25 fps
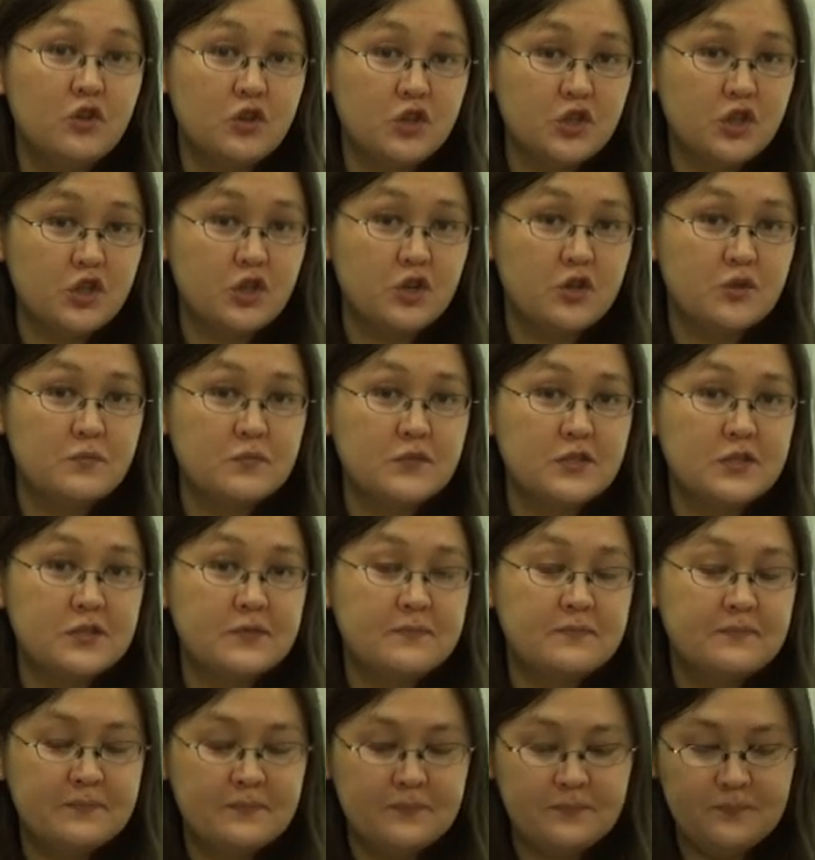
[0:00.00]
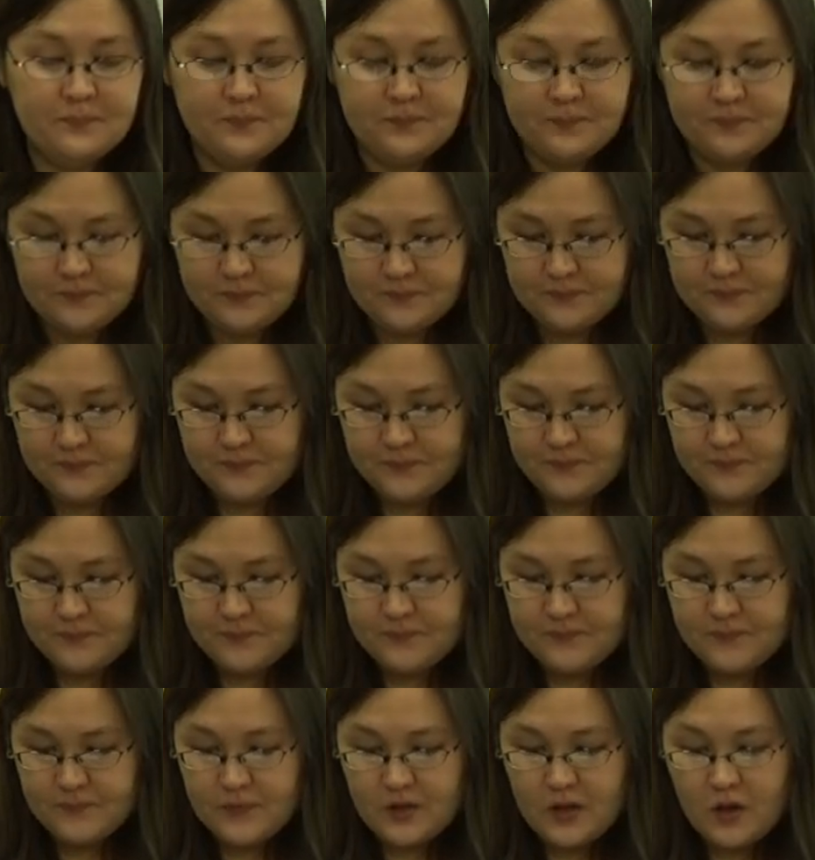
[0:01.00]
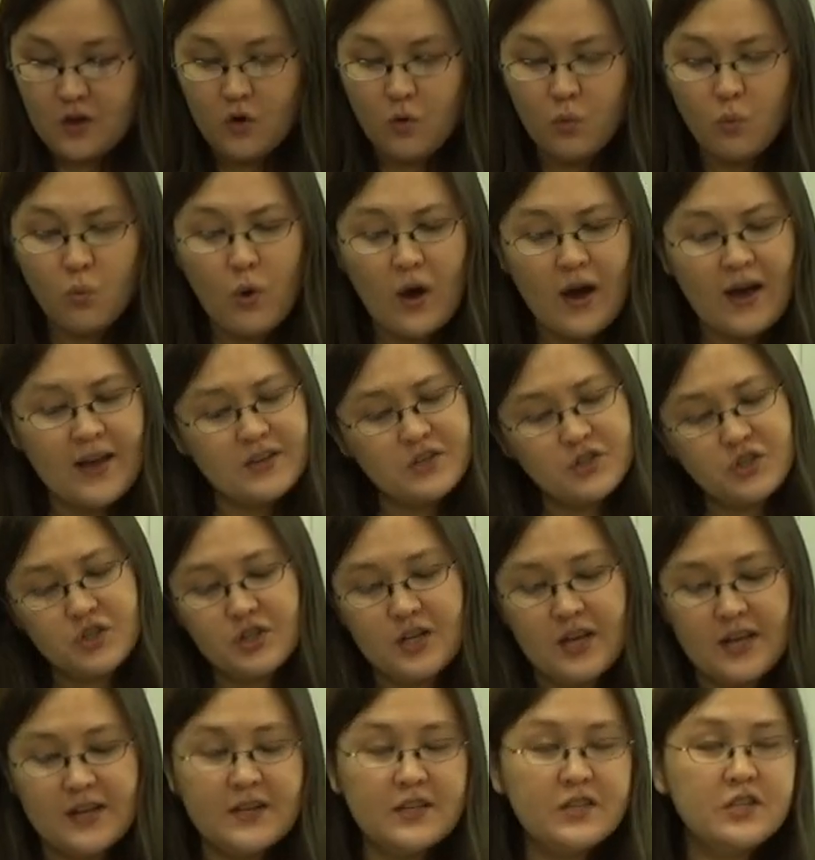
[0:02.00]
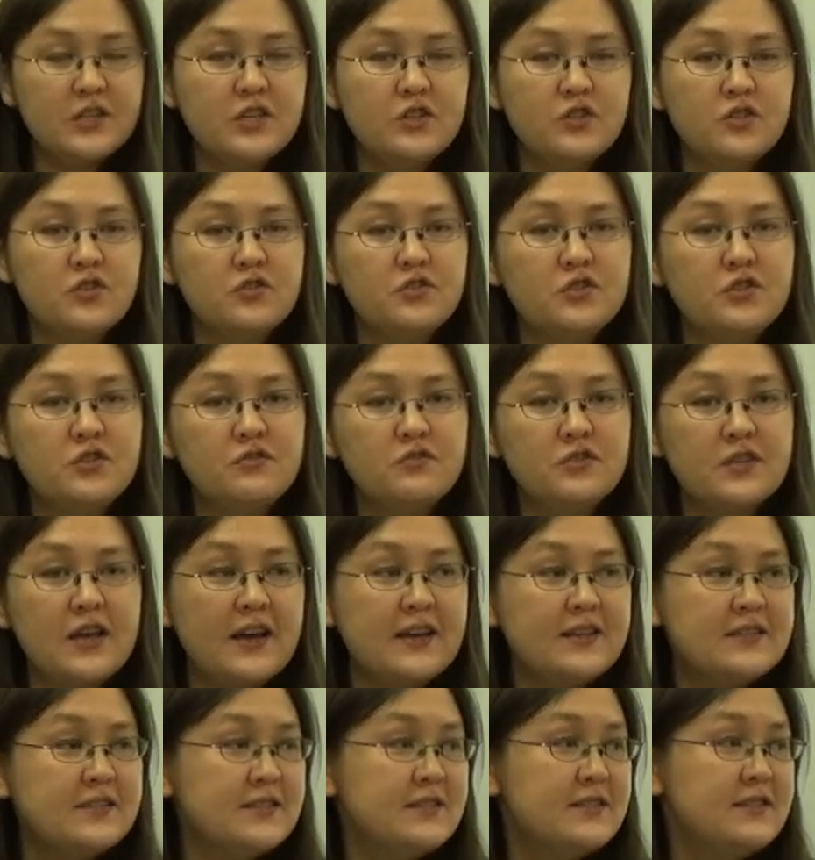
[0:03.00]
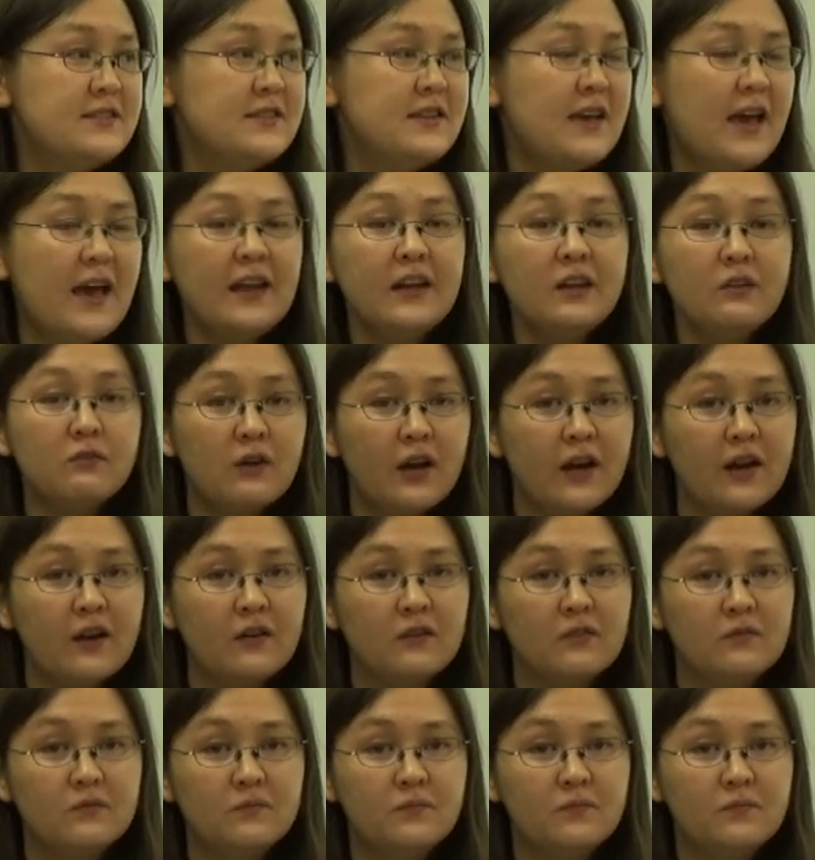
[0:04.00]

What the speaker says: your terms. Why should any teachers use ICT anywhere?